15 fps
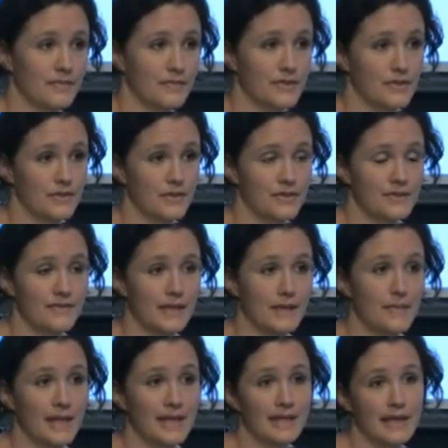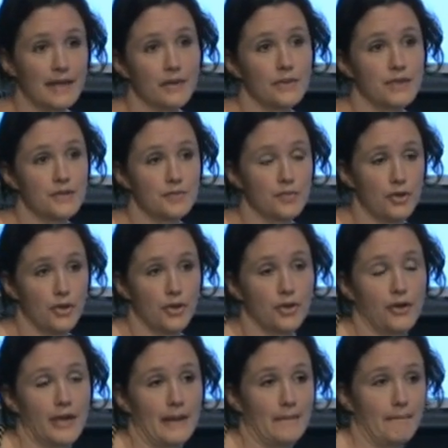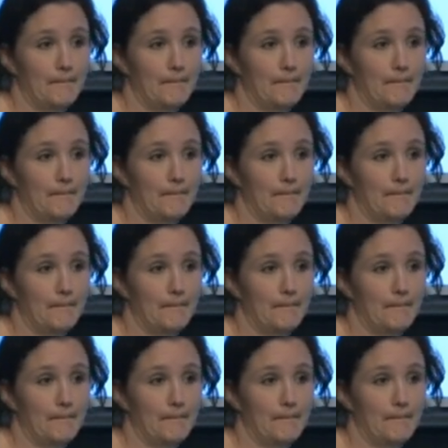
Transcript: to develop a language program.